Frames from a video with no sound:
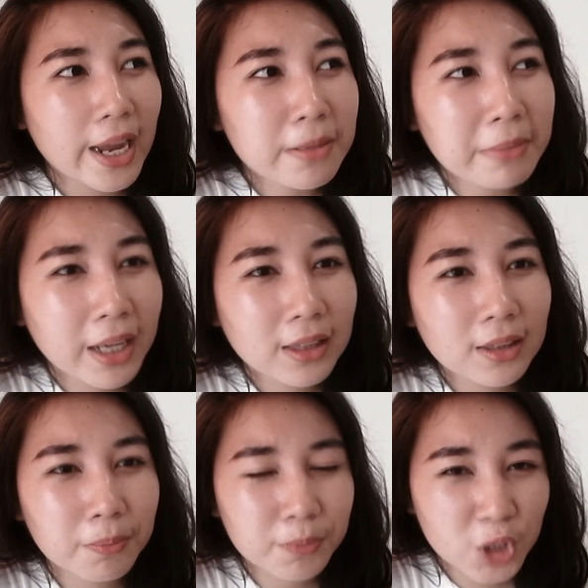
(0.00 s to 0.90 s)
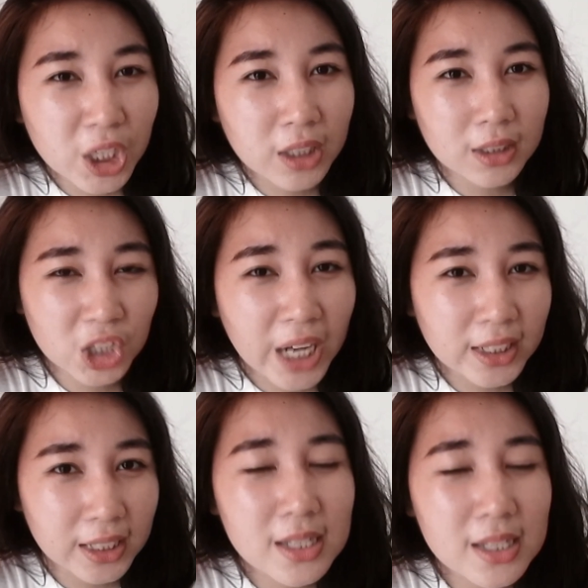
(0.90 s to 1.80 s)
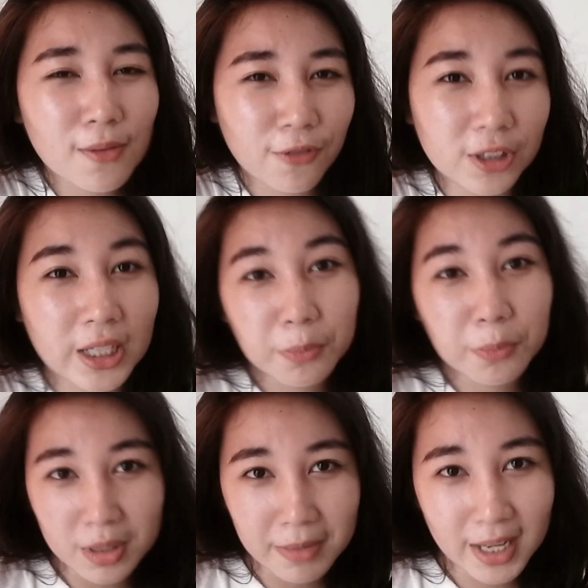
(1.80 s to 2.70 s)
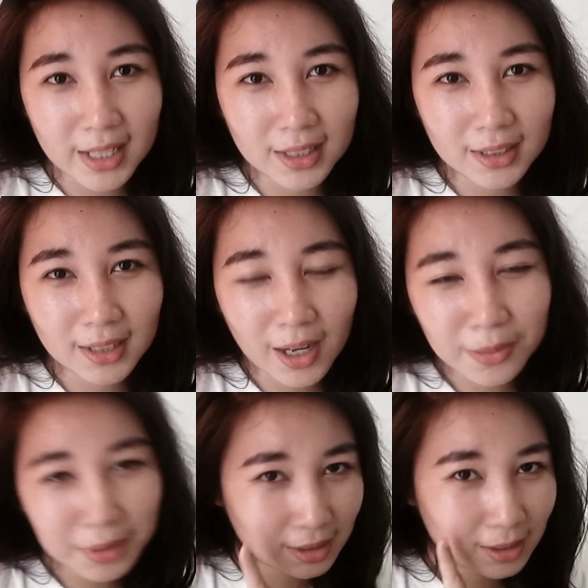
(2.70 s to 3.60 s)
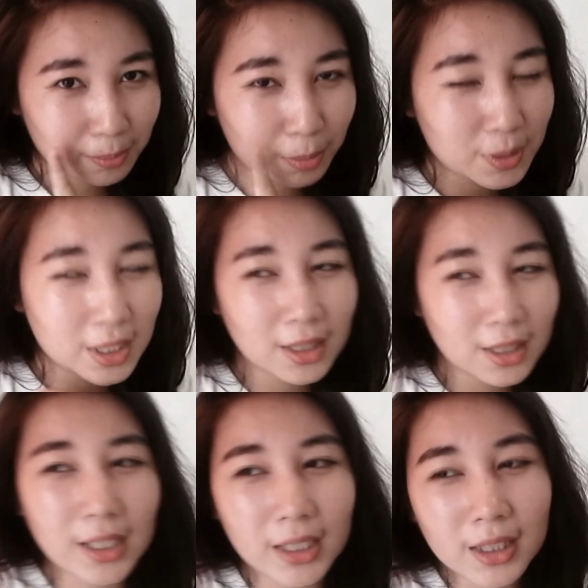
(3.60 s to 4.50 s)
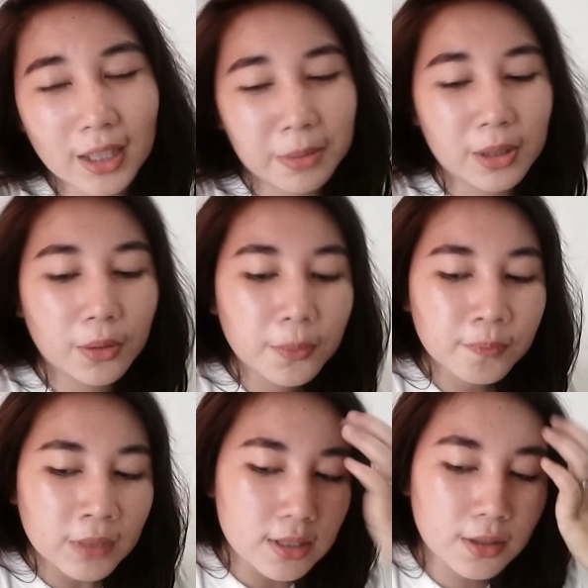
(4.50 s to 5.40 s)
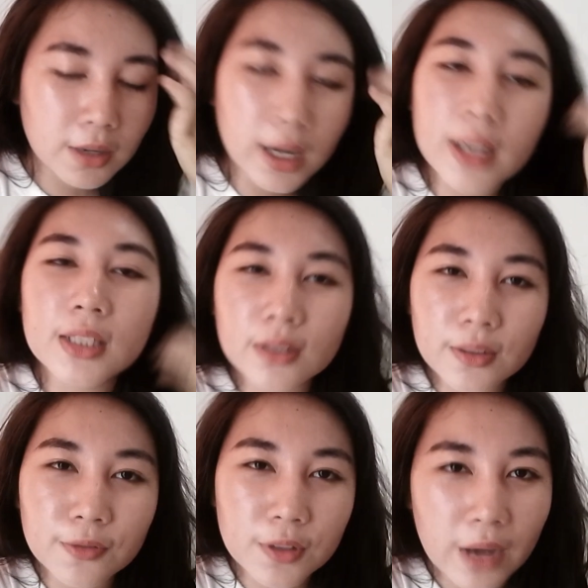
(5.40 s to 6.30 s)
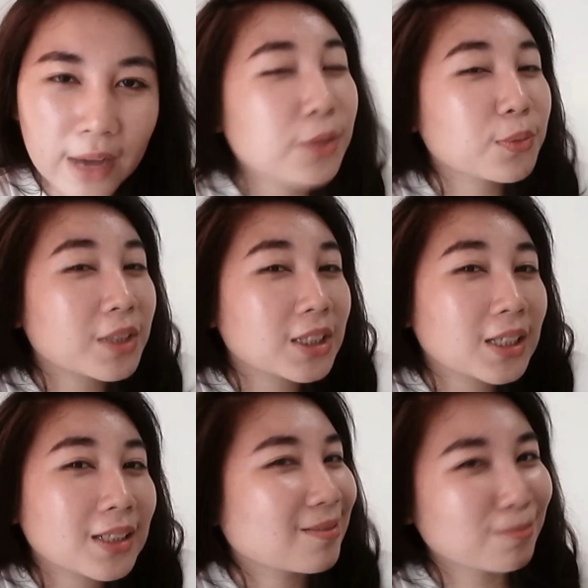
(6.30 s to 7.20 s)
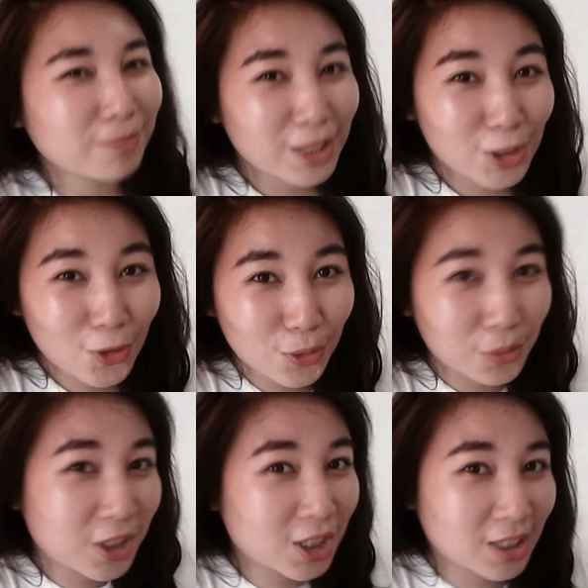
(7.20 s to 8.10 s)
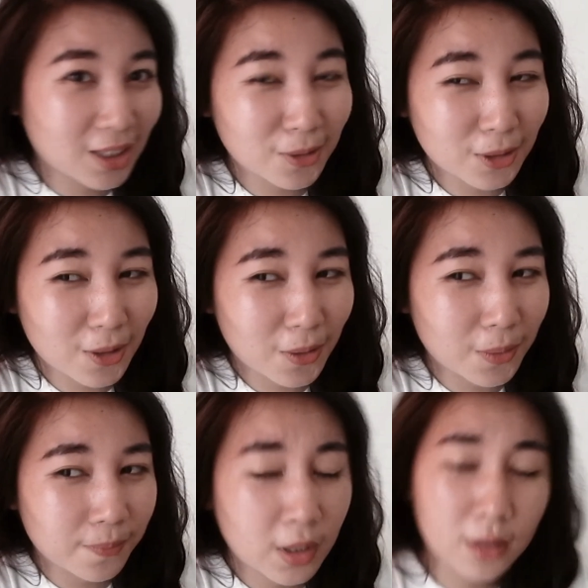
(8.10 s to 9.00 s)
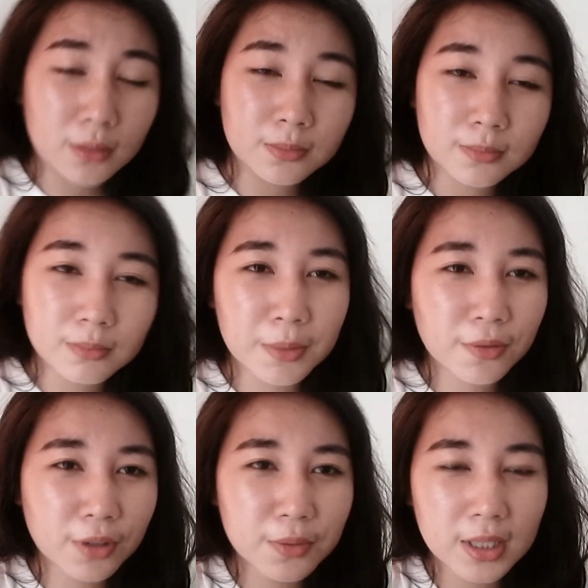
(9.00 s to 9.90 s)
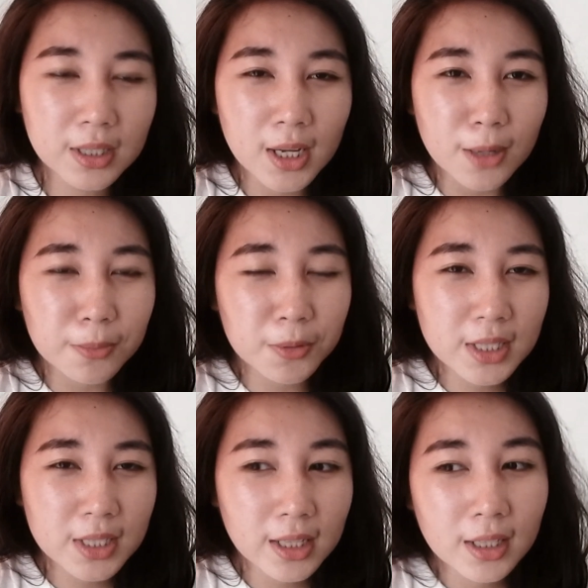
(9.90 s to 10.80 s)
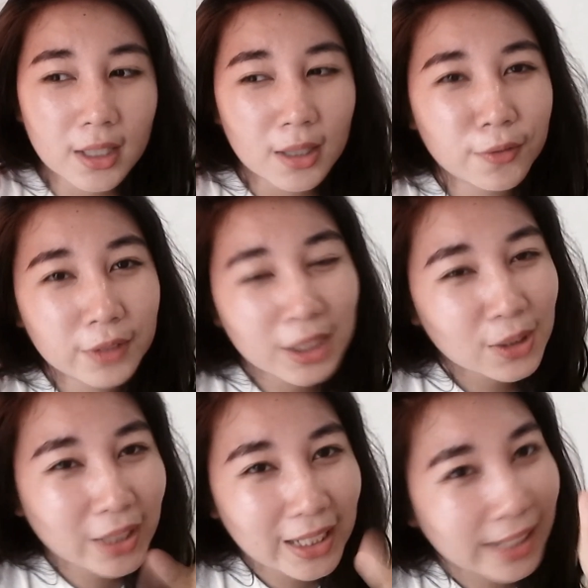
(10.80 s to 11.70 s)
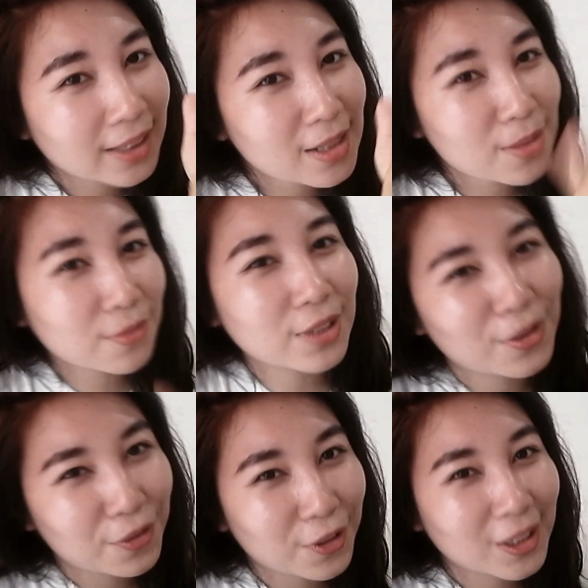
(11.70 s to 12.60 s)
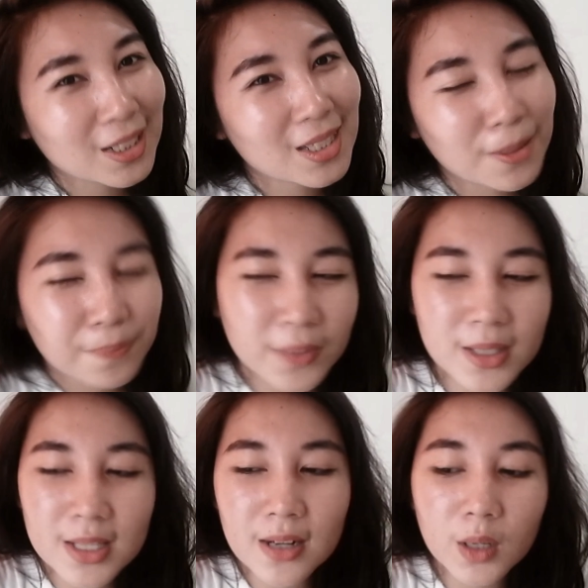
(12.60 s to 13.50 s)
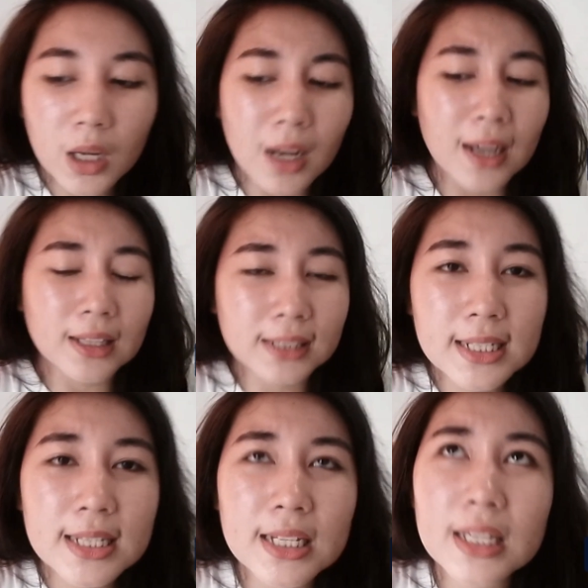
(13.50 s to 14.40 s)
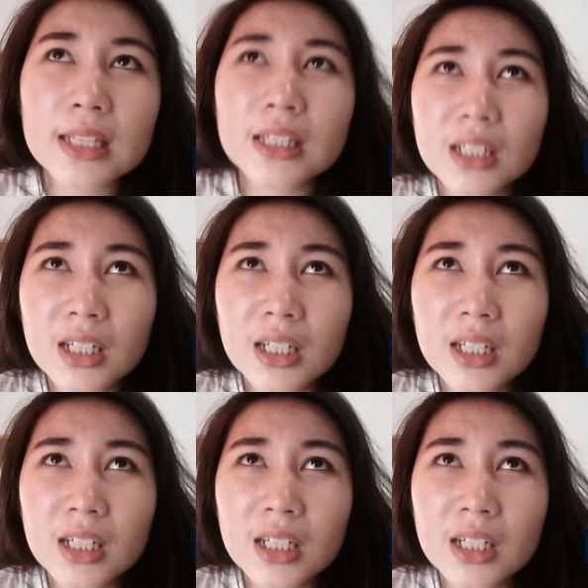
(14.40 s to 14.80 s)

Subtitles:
Nmat checklist for non-PREMED. I will post it and link it down below. So if you haven't watched it, be sure to watch it also. Oh, but before we proceed, hopefully you can like this video first. So that's it.